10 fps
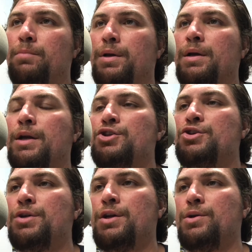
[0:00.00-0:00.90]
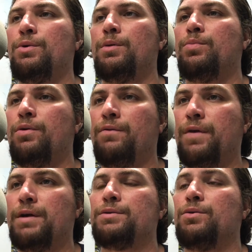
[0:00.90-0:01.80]
but in a genuine
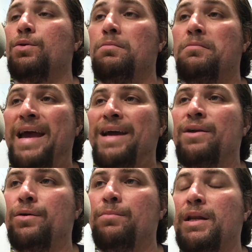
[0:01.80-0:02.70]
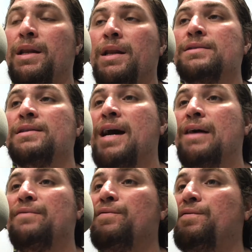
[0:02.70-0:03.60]
professional manner, meaning that it's
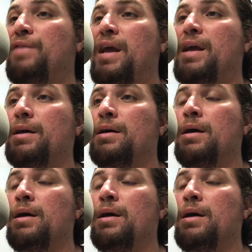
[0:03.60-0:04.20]
not fake.